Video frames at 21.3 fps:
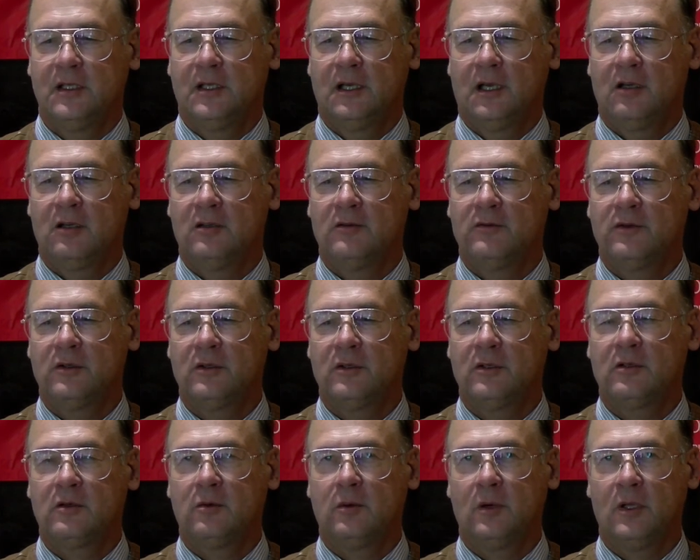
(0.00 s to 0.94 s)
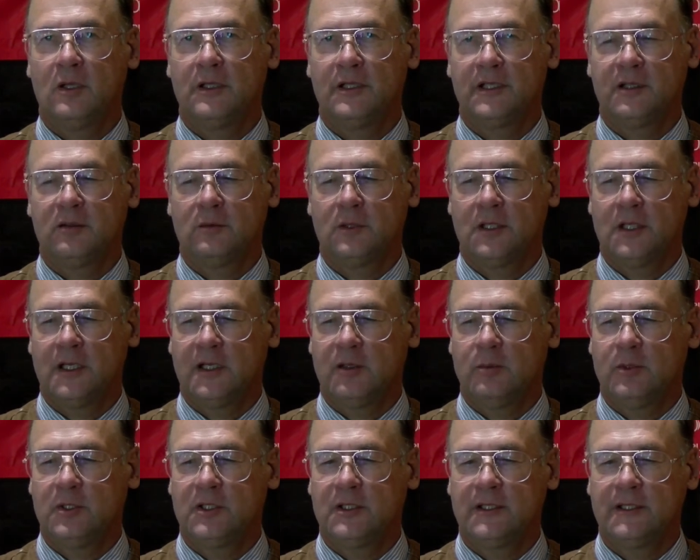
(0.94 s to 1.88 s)
and overall quality and
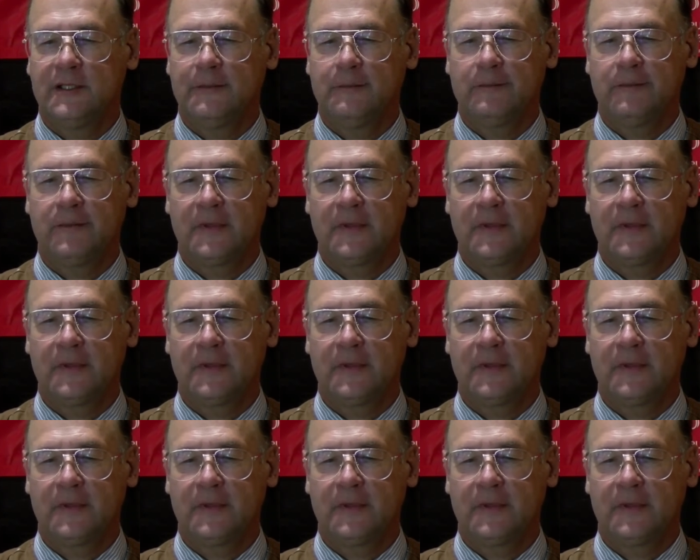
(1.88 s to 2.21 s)
reliability.